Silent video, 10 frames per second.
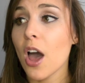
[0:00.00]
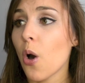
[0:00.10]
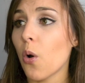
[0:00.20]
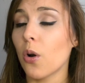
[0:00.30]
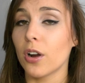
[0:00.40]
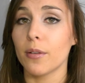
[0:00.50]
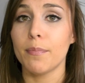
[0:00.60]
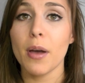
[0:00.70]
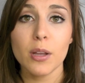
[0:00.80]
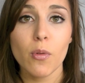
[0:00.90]
or
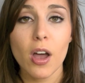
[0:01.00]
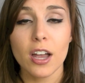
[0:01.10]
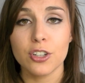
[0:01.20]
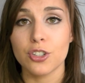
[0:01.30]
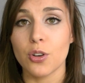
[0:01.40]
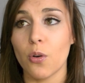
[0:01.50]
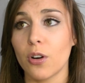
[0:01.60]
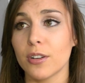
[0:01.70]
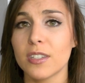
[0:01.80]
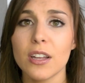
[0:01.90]
body wash
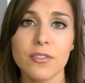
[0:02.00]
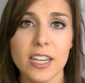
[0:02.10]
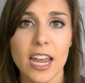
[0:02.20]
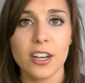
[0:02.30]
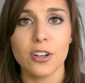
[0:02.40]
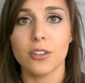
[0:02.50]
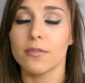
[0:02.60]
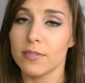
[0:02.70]
or self-tanner,